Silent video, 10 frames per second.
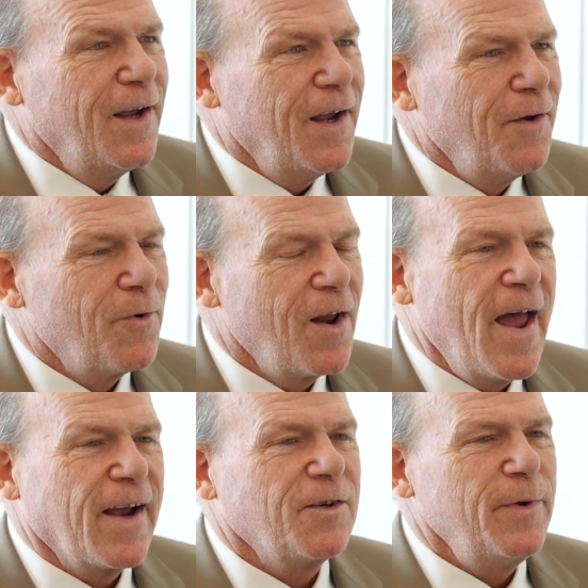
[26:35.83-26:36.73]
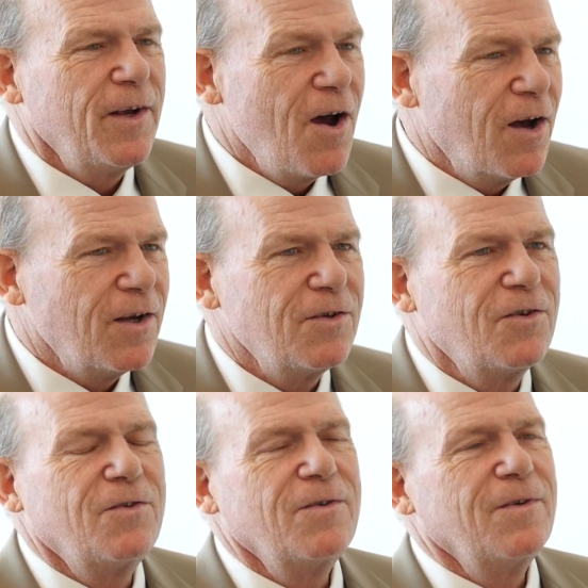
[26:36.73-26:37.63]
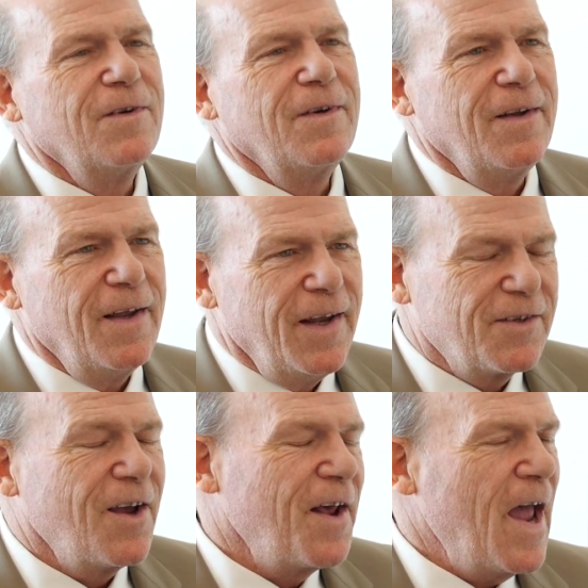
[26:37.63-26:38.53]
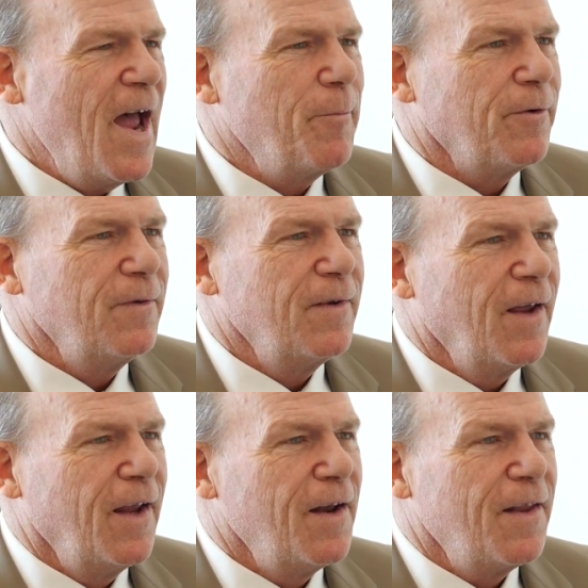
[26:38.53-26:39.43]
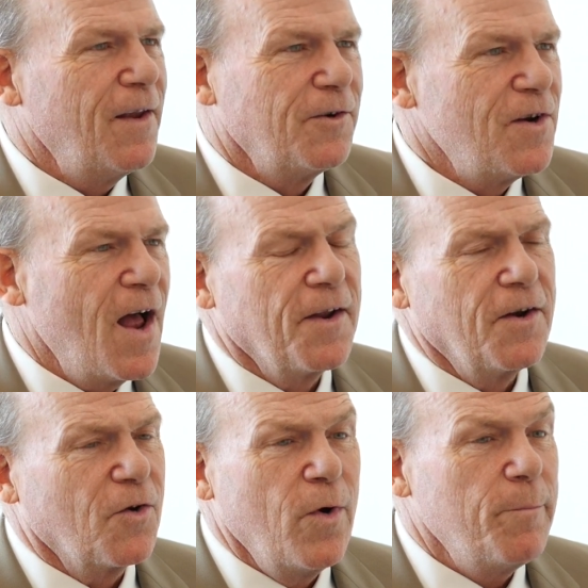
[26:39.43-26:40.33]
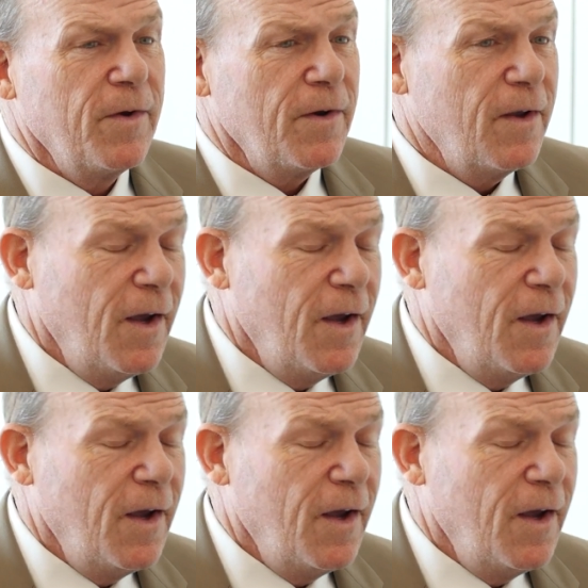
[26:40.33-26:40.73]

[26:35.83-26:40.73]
and relax, because it's going to happen. And there's not an equipment